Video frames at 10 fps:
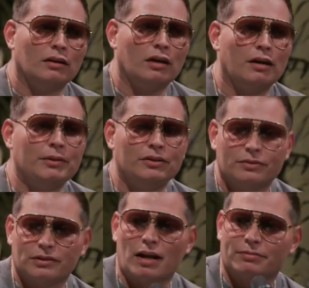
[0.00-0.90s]
I mean, there
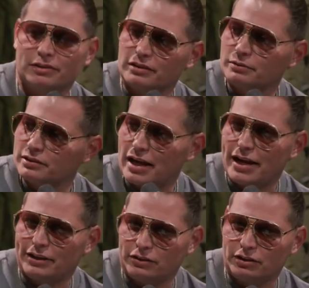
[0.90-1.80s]
was obviously there was
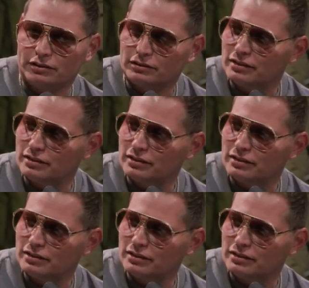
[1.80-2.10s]
add-ons